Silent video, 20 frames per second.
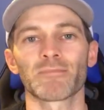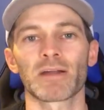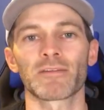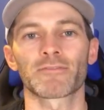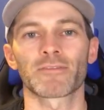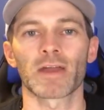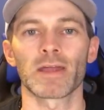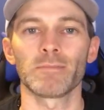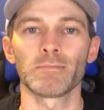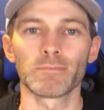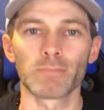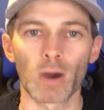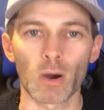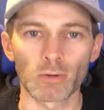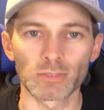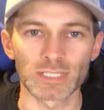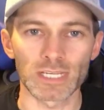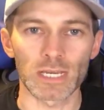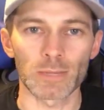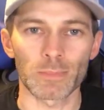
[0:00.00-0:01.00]
my friend
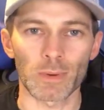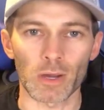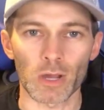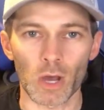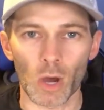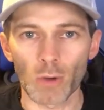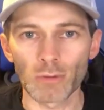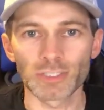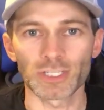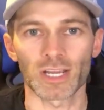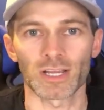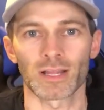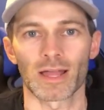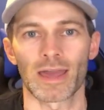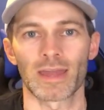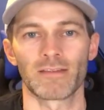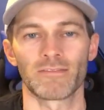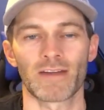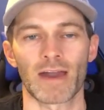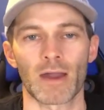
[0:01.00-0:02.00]
Modeep, a coaching
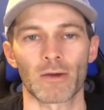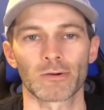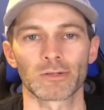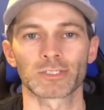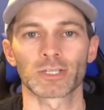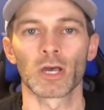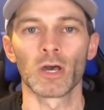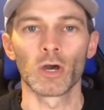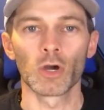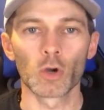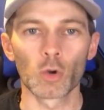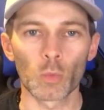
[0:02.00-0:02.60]
client of ours,